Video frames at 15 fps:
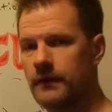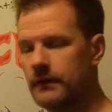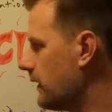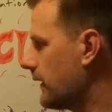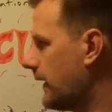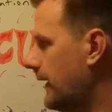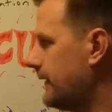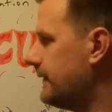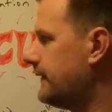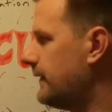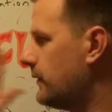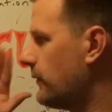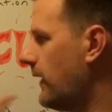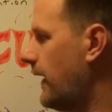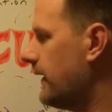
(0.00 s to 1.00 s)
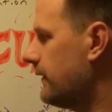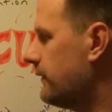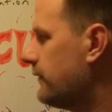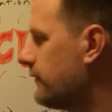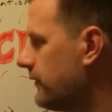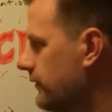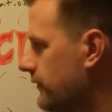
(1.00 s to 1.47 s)
Our guy D-Rad
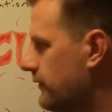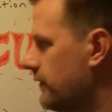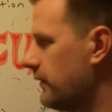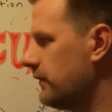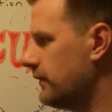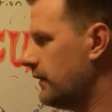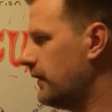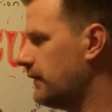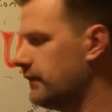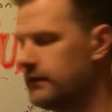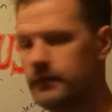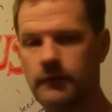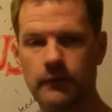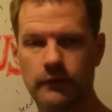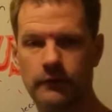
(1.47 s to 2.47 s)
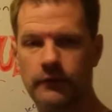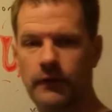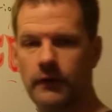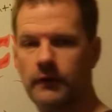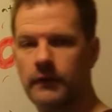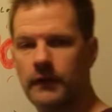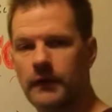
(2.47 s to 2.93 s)
is just chilling on his little
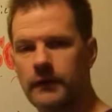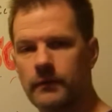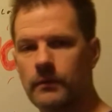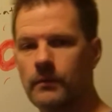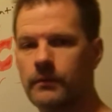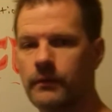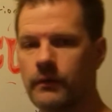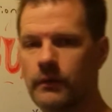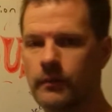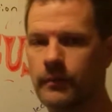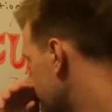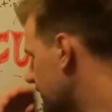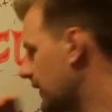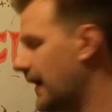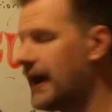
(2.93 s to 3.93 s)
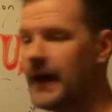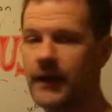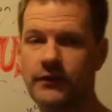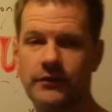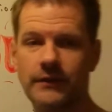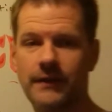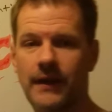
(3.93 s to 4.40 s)
chair that I drew for him. So yeah, I
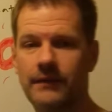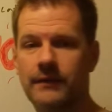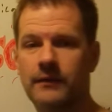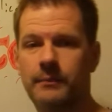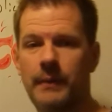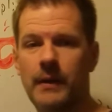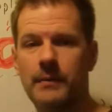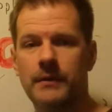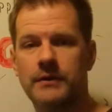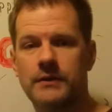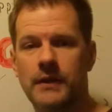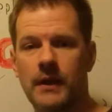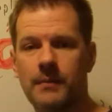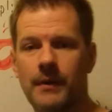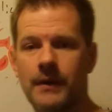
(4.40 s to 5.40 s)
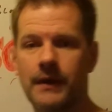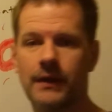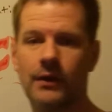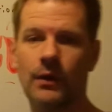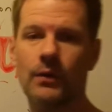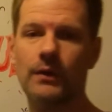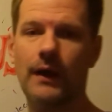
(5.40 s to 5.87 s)
shouldn't have to spend much time on E.
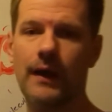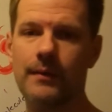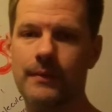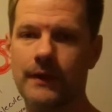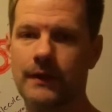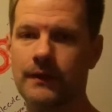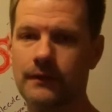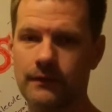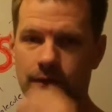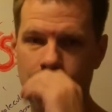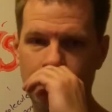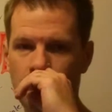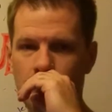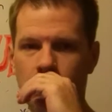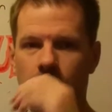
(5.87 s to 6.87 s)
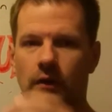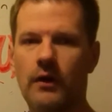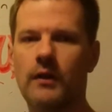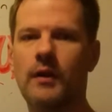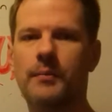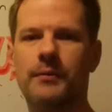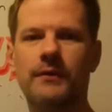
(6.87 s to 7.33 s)
coli because, well, you're
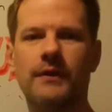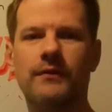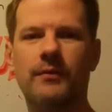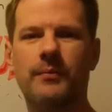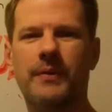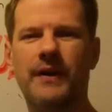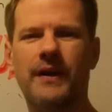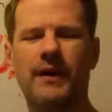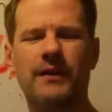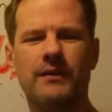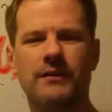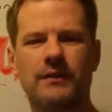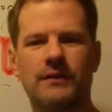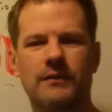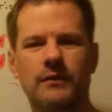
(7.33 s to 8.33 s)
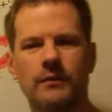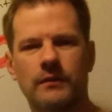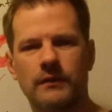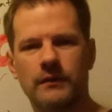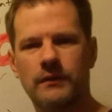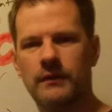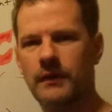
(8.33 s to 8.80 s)
all upper level biology
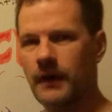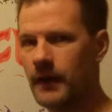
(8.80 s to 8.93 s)
students.